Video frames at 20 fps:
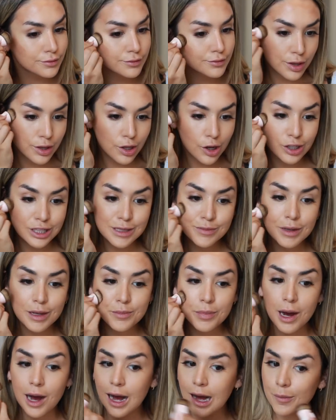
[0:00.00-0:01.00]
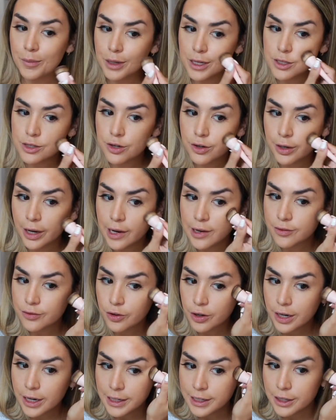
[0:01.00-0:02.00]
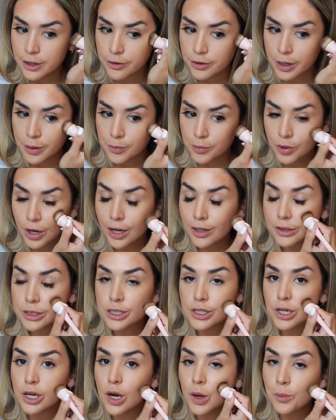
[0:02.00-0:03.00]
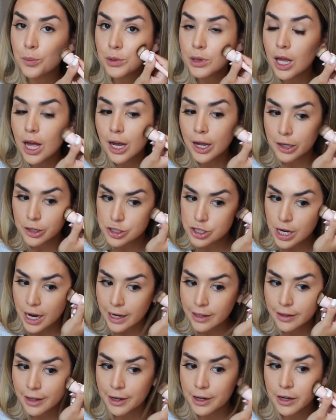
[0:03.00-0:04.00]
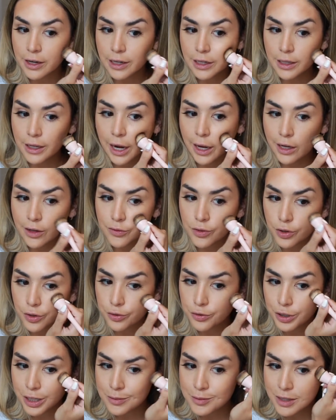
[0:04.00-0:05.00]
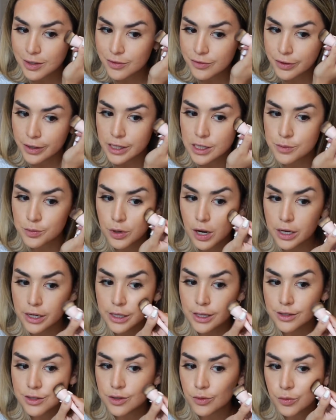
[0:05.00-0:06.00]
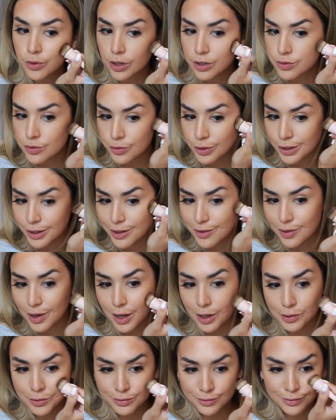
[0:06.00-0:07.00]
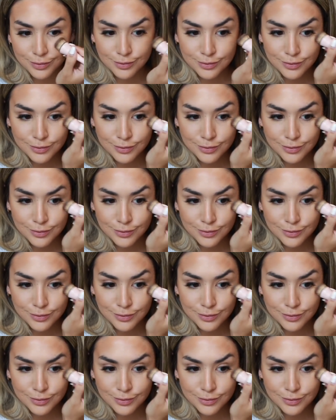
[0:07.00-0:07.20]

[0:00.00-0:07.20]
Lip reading: The Ultimate Pop is great for any cream bronzer, blush, highlighter, any kind of a creamy face products. It works really well.